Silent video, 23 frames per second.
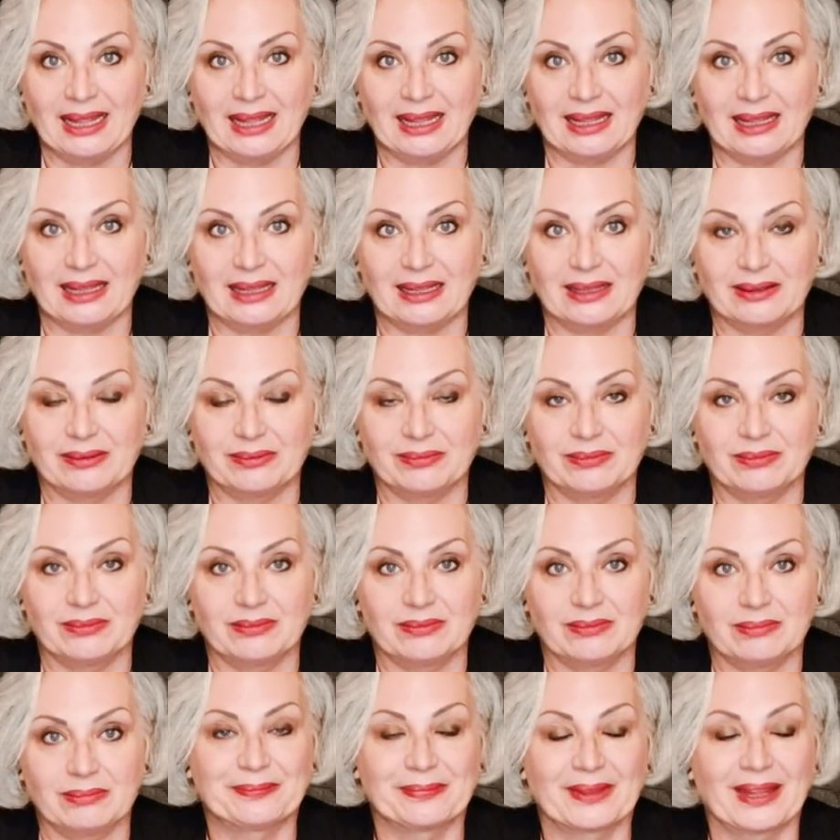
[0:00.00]
Um,
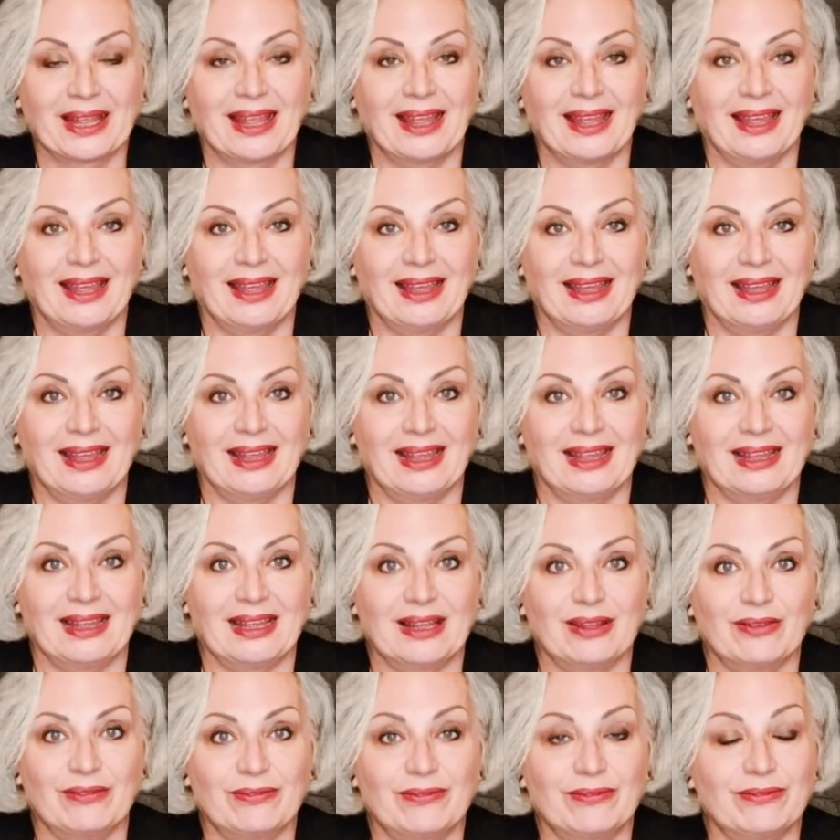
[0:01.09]

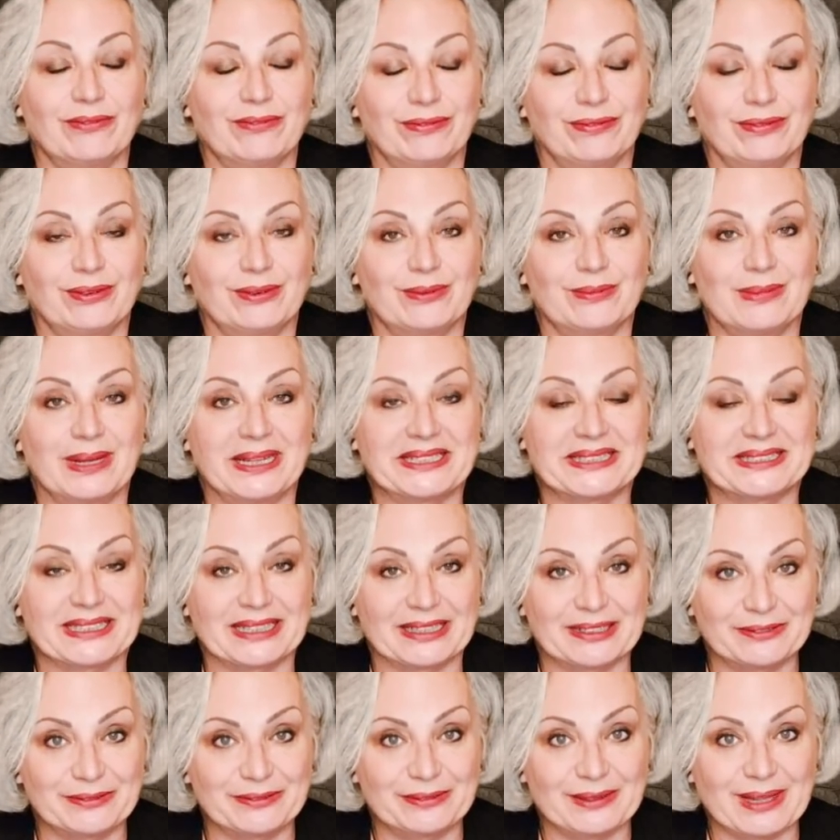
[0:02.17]
uh, for
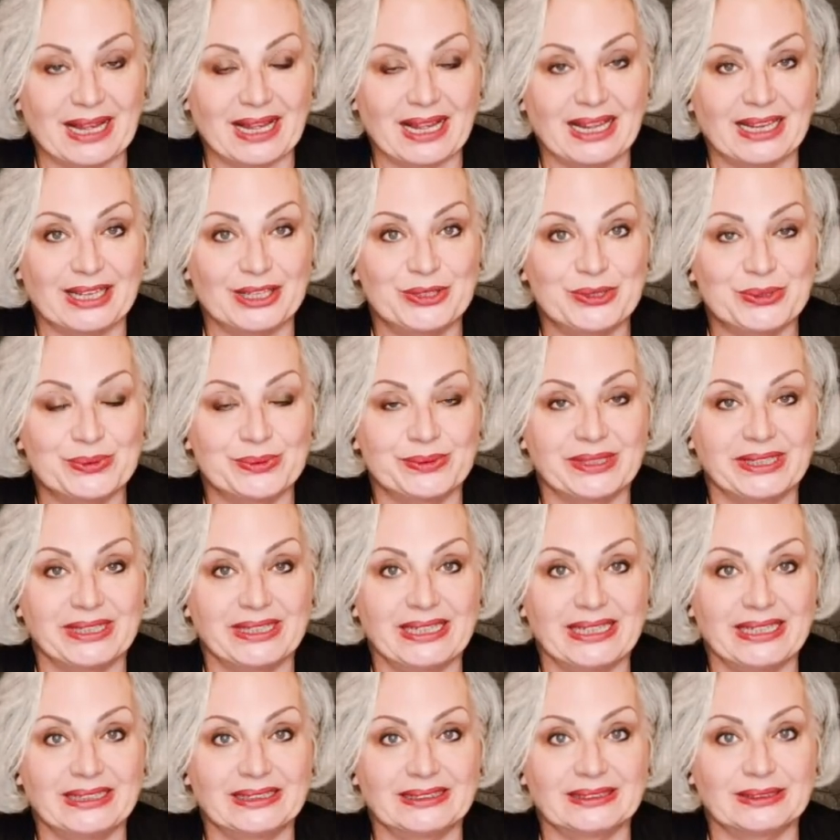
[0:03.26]
myself, I do
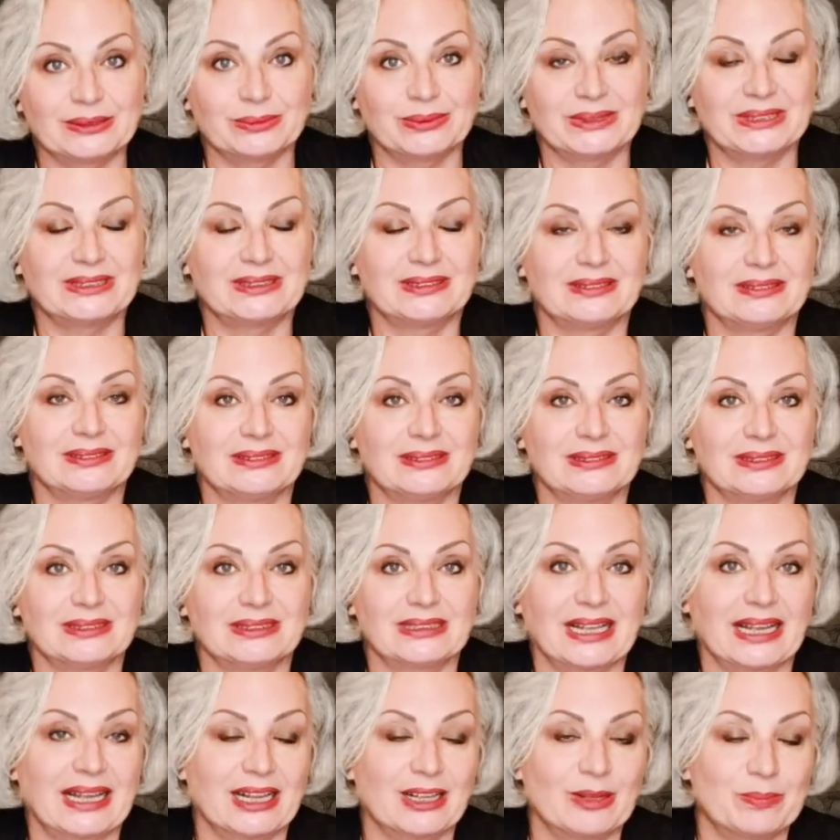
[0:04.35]
readings with
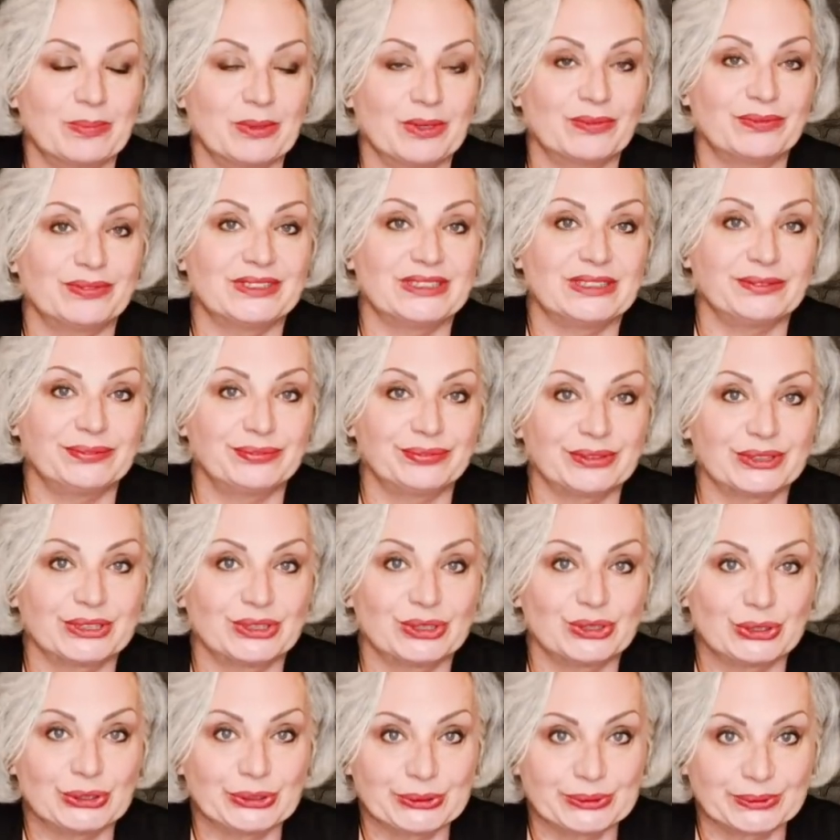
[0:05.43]
the help of different
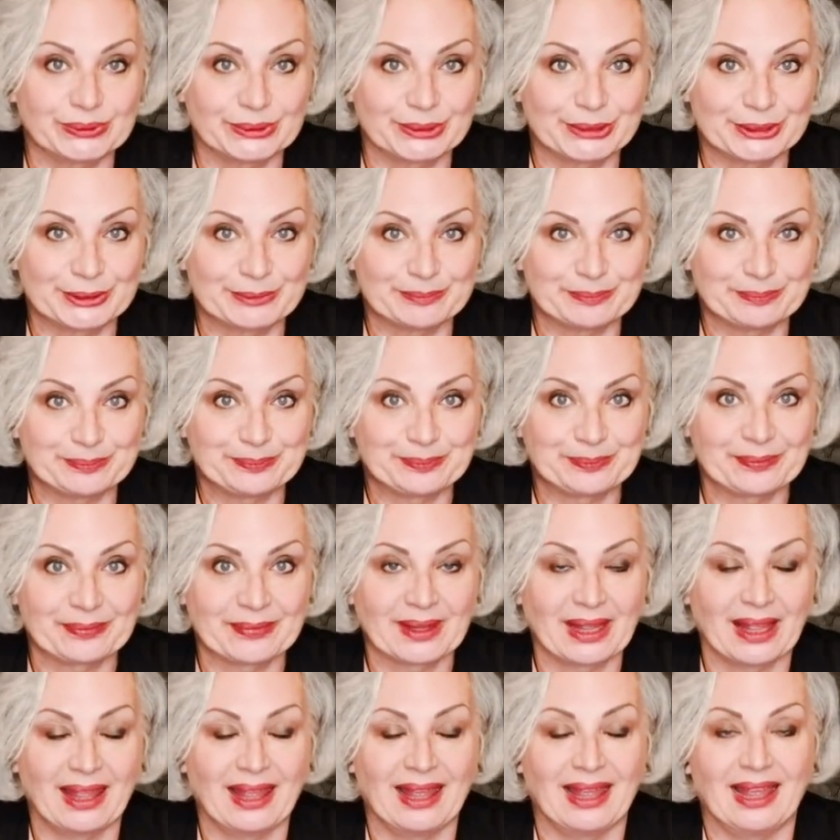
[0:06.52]
tools.
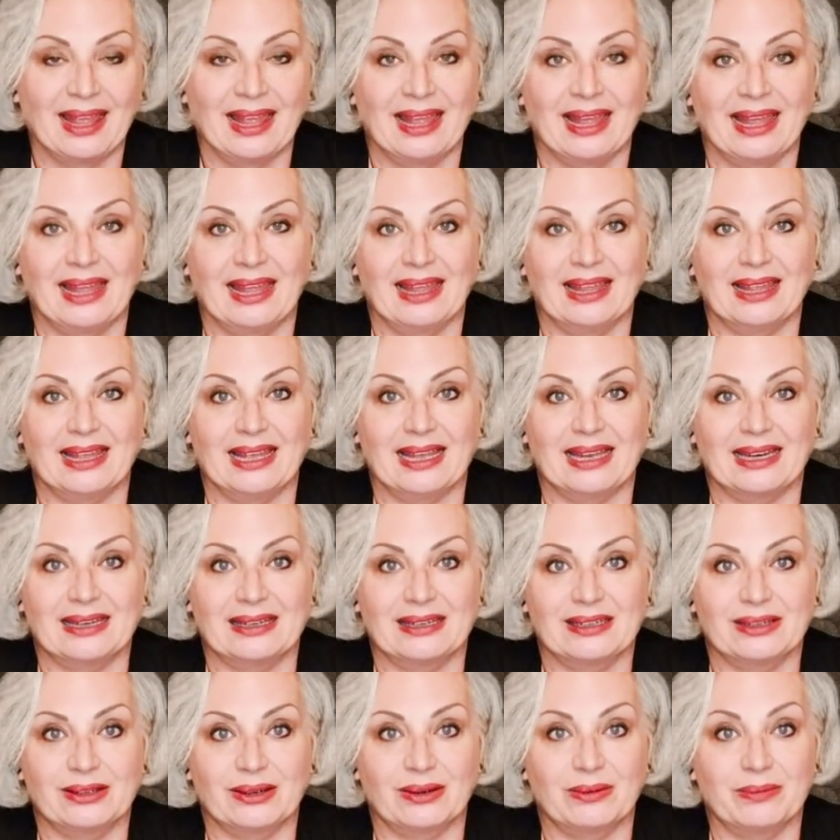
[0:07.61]
And
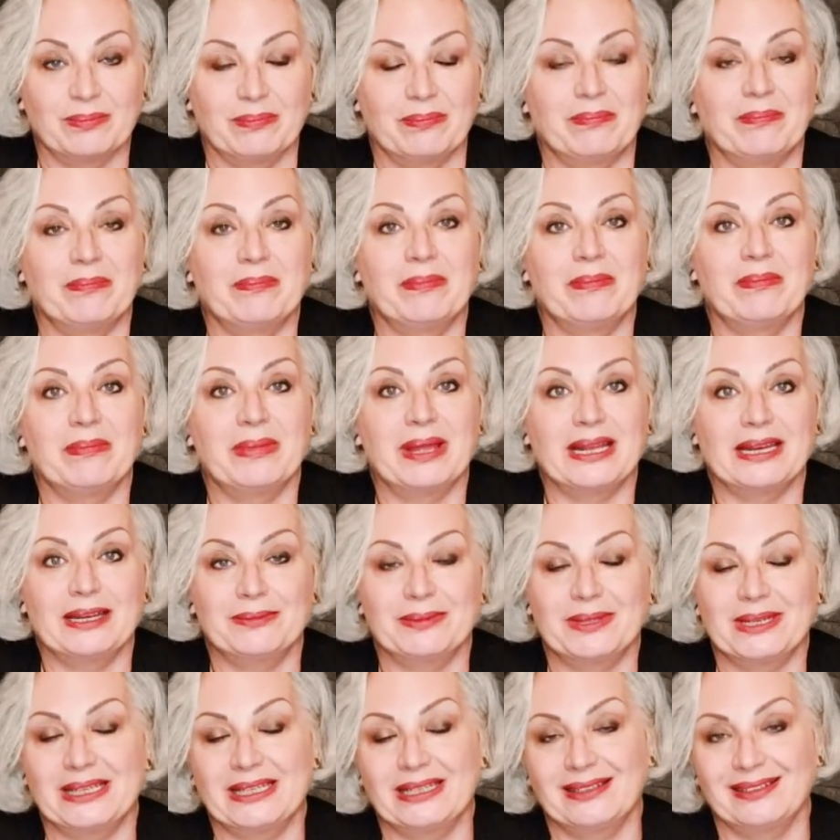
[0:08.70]
there are many,
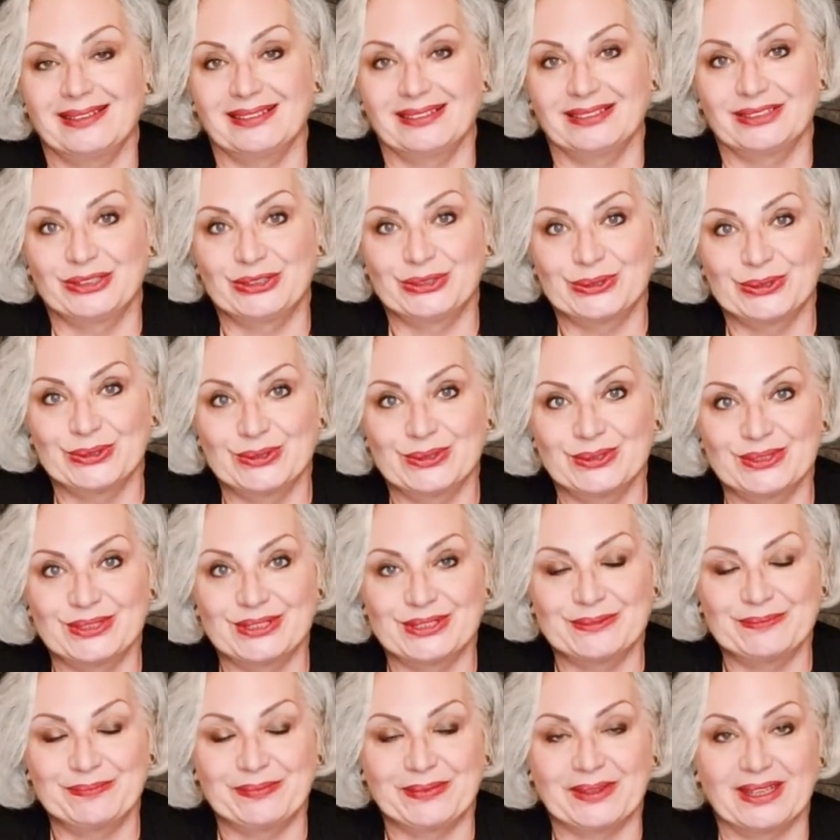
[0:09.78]
many
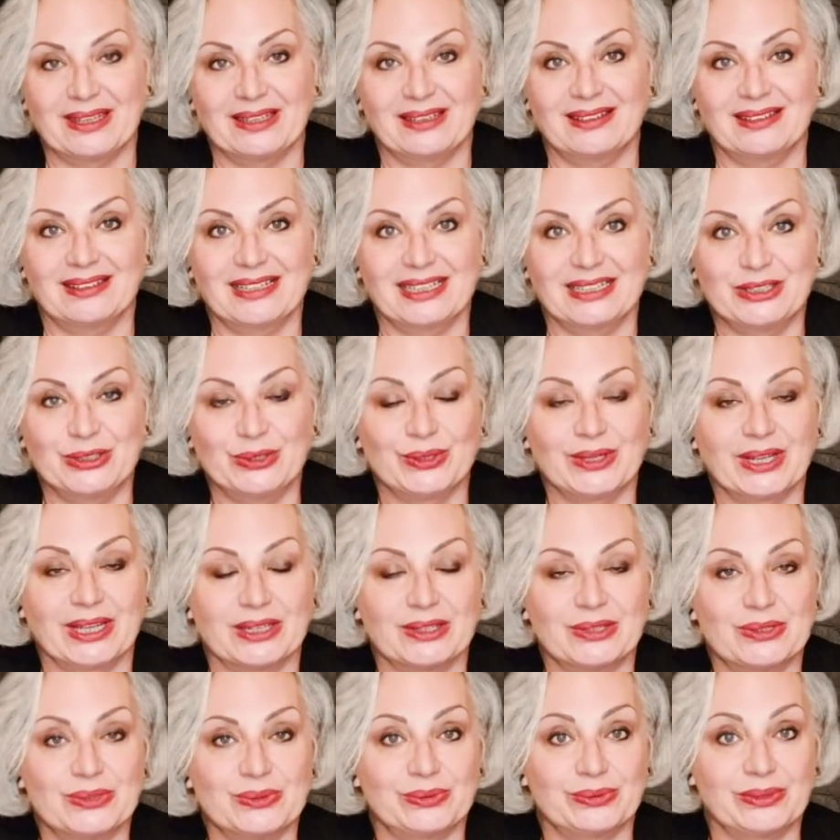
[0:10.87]
tools and um, that you can
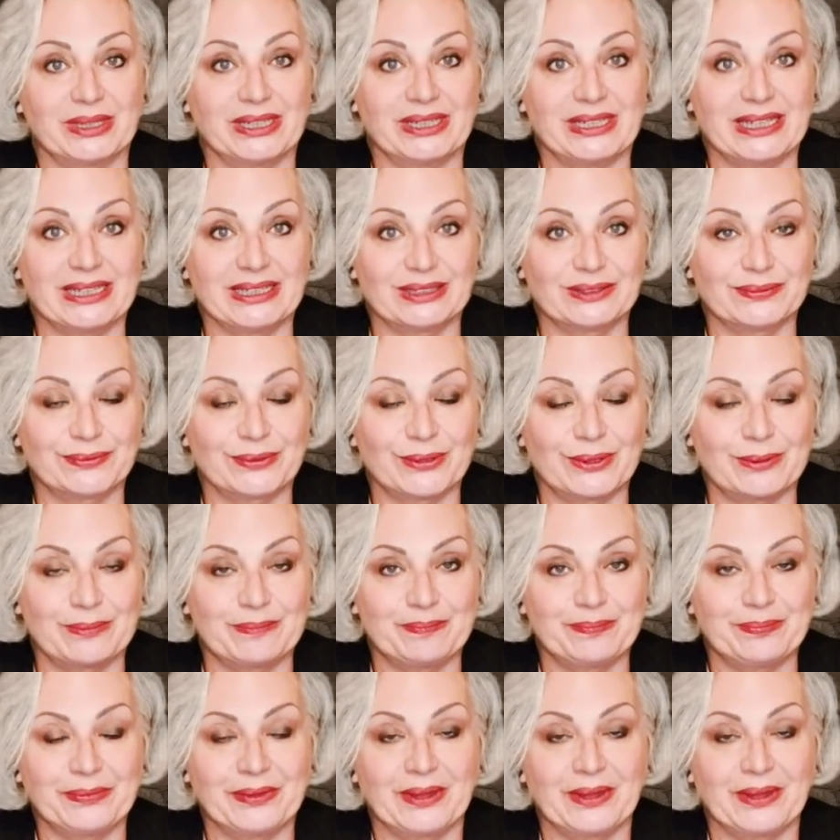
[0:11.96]
do readings from.